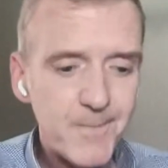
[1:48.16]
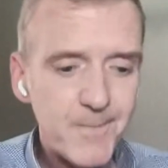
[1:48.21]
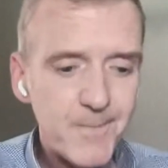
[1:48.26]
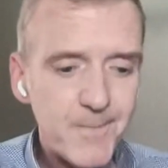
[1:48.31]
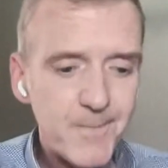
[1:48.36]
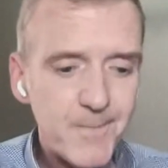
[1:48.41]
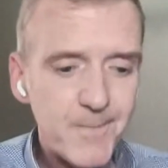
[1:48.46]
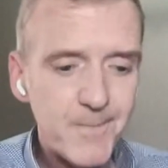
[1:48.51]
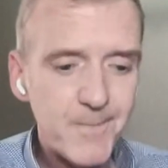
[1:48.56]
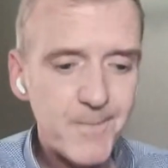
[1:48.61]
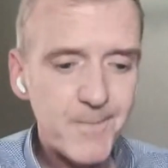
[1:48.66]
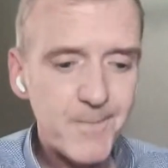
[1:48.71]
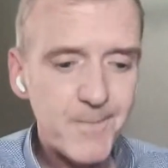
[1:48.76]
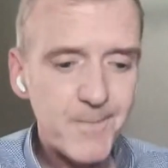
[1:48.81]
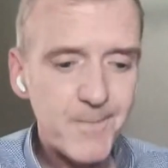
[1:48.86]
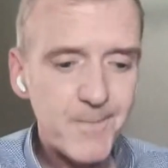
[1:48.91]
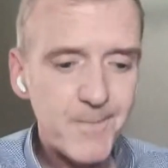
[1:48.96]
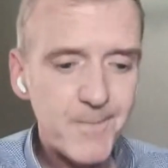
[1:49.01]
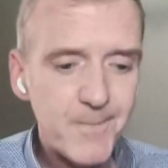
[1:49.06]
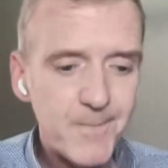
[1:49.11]
Jerry
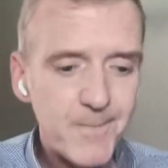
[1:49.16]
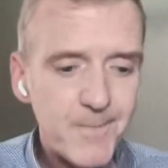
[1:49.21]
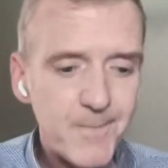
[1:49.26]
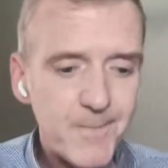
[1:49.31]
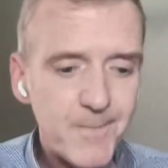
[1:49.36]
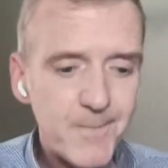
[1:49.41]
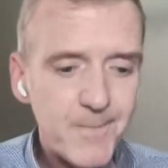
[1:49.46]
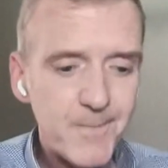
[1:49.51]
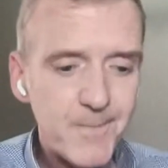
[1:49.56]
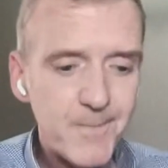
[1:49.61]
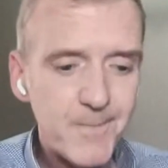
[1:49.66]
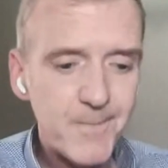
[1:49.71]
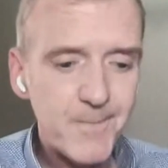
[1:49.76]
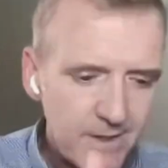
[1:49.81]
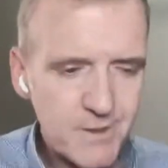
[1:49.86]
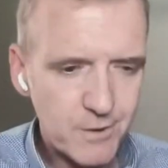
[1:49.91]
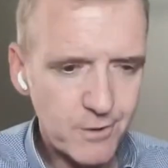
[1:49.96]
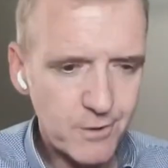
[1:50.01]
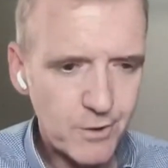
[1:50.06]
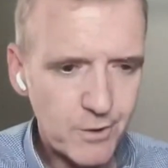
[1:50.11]
Harrihill, who's the
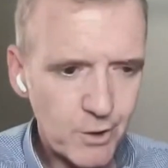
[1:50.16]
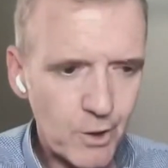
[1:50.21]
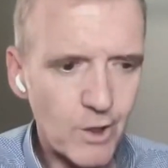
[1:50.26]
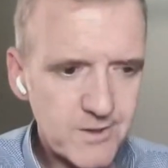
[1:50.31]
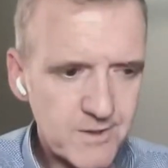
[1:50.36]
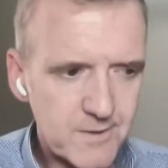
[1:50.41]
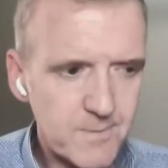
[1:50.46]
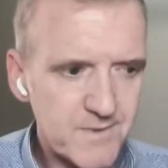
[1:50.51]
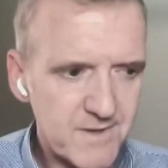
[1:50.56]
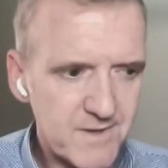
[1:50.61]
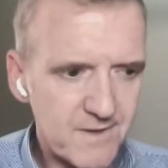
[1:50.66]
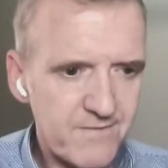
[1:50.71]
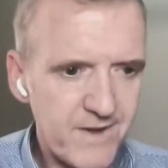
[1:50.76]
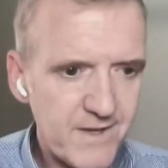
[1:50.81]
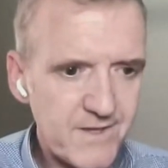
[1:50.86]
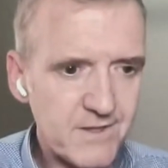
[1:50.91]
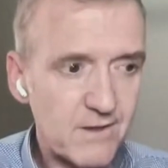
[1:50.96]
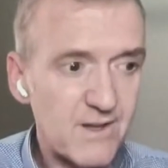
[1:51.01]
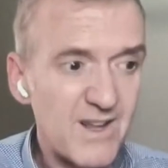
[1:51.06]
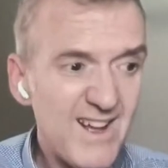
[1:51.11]
senior customs
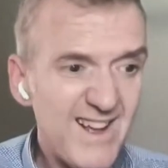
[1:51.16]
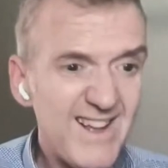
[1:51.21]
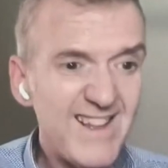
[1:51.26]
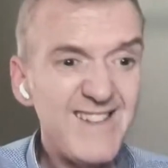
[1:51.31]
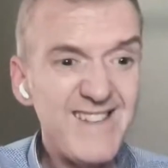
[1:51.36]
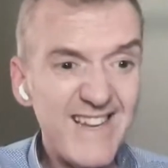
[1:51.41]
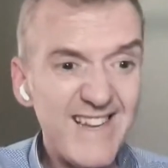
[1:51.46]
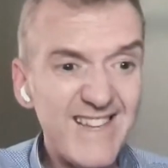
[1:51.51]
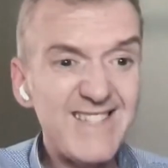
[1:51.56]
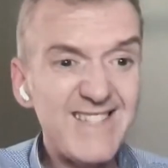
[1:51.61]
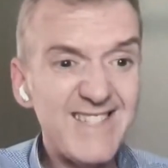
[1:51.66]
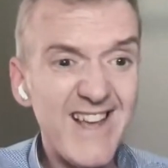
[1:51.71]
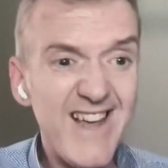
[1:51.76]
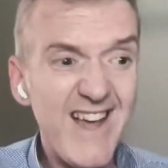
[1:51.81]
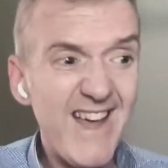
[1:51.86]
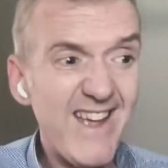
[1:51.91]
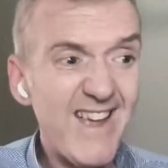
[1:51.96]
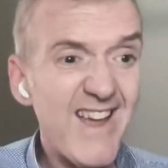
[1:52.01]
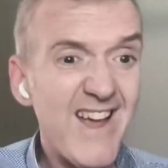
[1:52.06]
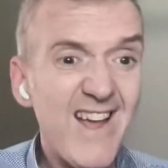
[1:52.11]
official, did
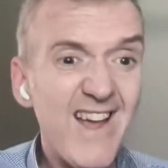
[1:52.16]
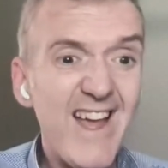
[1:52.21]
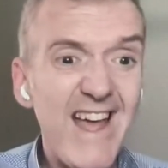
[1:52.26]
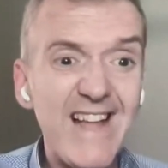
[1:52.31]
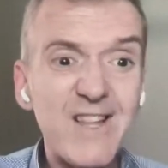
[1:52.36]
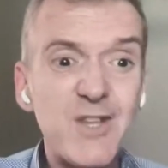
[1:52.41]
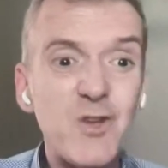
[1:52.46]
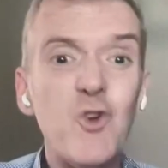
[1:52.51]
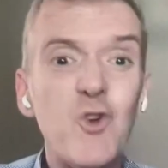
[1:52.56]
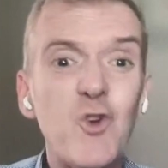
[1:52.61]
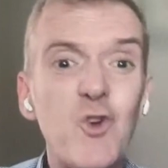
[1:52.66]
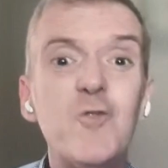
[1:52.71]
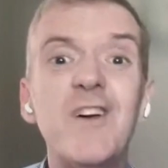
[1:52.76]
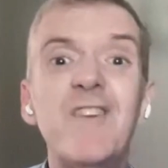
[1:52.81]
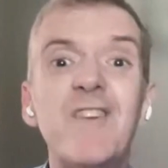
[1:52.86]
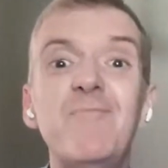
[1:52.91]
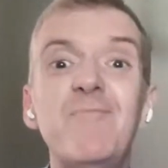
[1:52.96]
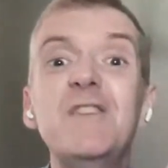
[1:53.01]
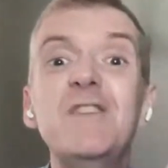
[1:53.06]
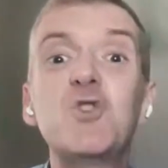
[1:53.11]
say it could have
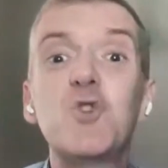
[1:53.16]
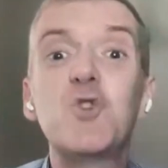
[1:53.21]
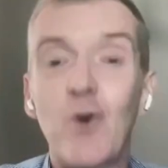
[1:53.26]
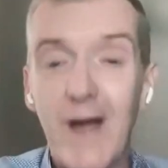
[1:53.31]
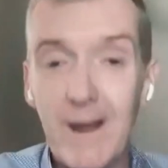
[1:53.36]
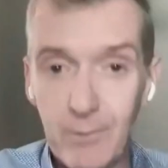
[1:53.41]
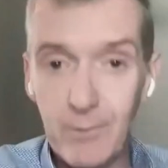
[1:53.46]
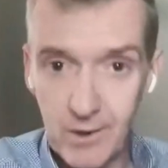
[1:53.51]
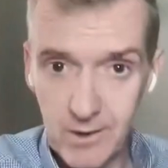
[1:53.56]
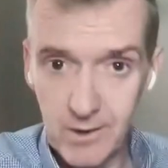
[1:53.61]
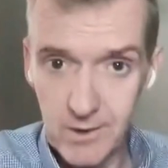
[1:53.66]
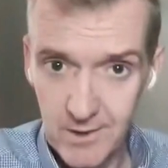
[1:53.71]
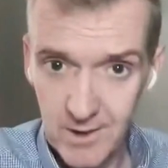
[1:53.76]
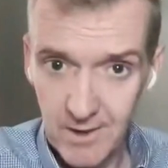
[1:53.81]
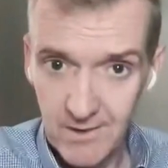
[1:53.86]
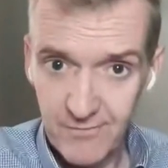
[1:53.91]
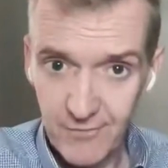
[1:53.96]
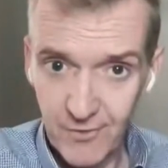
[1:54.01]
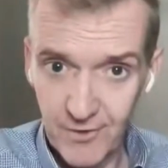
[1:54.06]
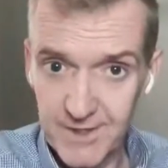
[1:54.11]
been trebled
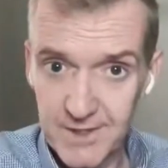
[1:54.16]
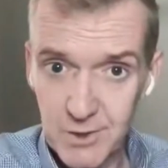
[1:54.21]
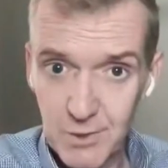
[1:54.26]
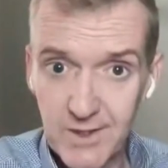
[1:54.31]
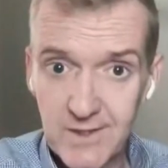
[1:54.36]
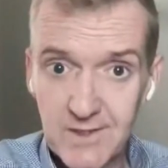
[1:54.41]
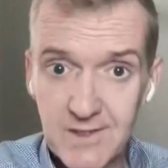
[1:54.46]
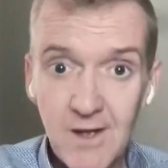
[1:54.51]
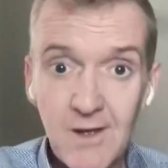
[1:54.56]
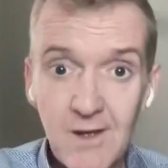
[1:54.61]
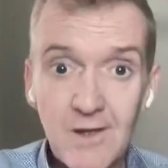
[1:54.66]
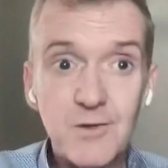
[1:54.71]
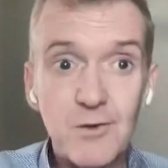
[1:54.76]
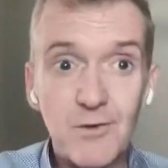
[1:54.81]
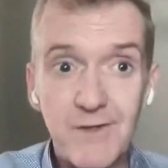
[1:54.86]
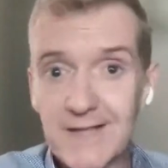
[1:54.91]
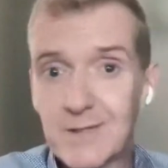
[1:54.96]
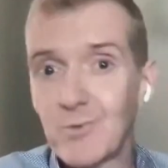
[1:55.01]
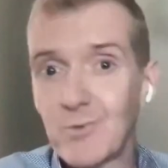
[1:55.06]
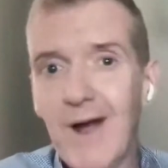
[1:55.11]
for the streets. So
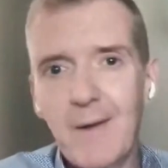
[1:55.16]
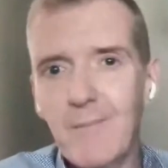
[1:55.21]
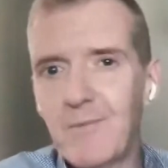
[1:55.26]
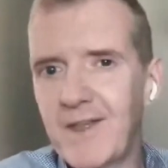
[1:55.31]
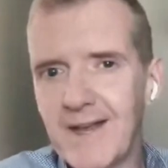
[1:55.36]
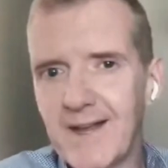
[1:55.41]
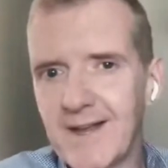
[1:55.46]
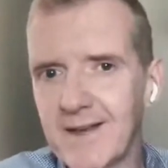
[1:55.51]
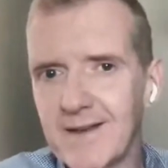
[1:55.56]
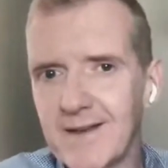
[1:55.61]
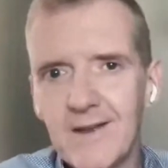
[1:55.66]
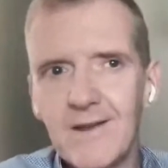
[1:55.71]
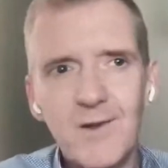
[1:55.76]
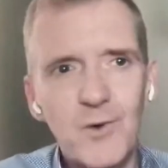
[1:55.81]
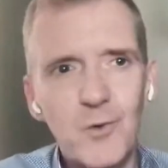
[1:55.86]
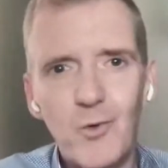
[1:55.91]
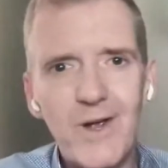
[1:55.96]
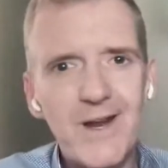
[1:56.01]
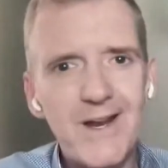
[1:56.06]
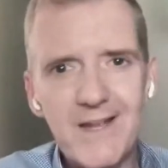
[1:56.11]
that's why I'm thinking,
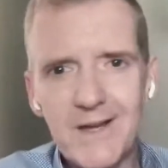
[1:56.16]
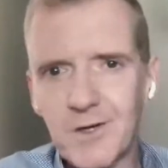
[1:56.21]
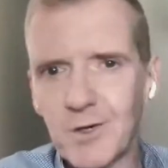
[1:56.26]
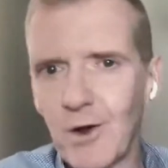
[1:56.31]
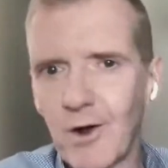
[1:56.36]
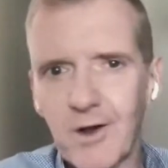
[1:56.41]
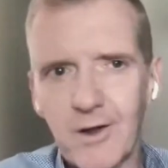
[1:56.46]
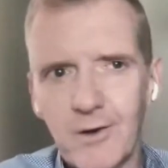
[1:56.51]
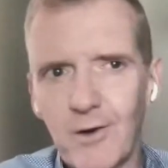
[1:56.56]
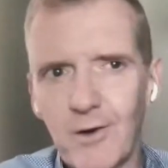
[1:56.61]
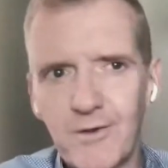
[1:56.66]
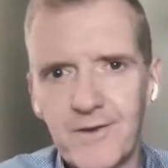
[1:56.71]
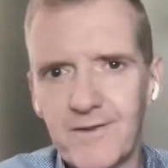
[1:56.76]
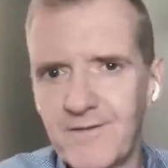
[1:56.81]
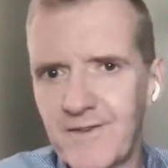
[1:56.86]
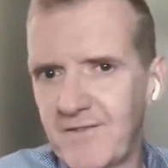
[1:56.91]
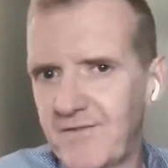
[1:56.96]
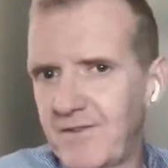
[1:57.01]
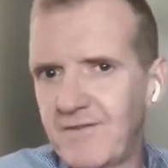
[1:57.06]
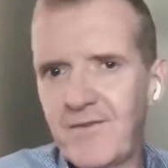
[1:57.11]
really, you're talking
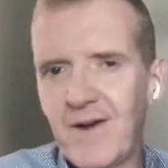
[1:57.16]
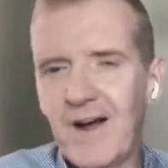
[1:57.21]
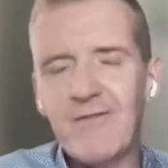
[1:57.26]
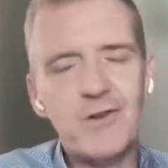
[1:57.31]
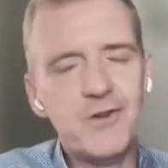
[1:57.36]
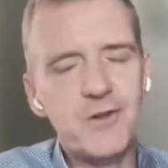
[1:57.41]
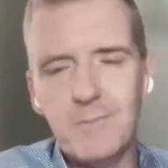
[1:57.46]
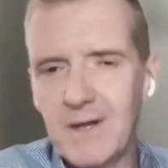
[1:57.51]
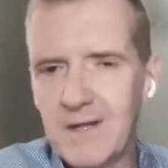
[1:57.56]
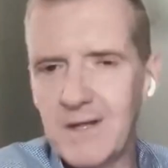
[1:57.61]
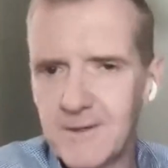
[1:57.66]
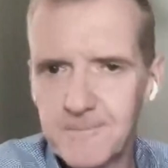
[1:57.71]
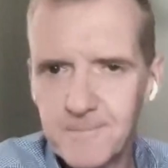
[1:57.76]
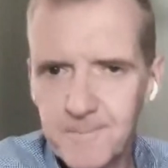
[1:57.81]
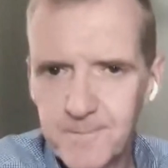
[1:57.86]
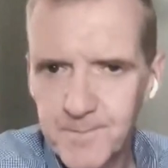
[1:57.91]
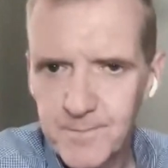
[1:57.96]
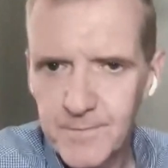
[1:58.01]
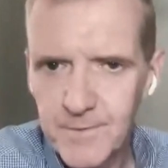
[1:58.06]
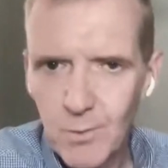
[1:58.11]
150, 500 million,
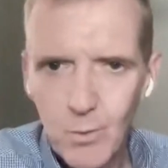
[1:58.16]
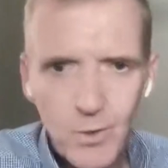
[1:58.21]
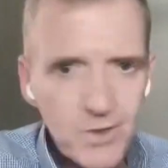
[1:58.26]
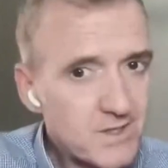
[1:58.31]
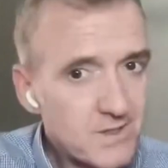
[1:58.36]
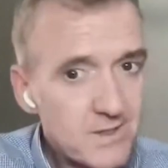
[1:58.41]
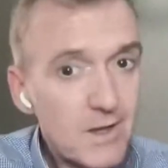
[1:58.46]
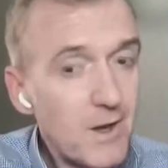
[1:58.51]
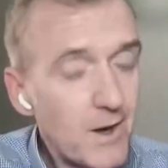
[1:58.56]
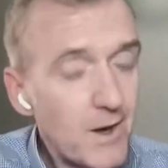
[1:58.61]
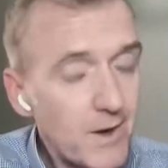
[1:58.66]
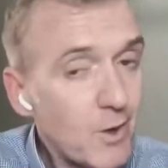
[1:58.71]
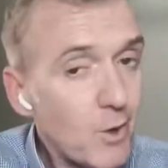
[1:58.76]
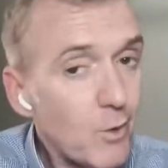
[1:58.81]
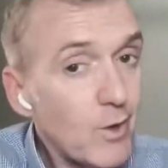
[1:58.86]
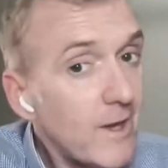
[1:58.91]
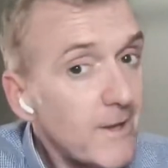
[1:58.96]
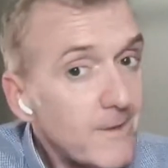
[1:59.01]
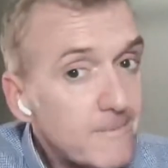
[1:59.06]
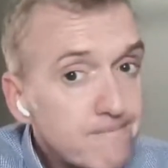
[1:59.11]
which is a lot of
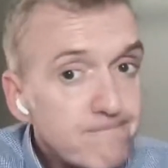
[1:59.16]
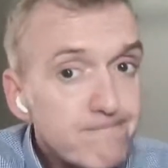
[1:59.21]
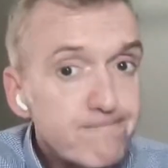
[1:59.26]
cocaine.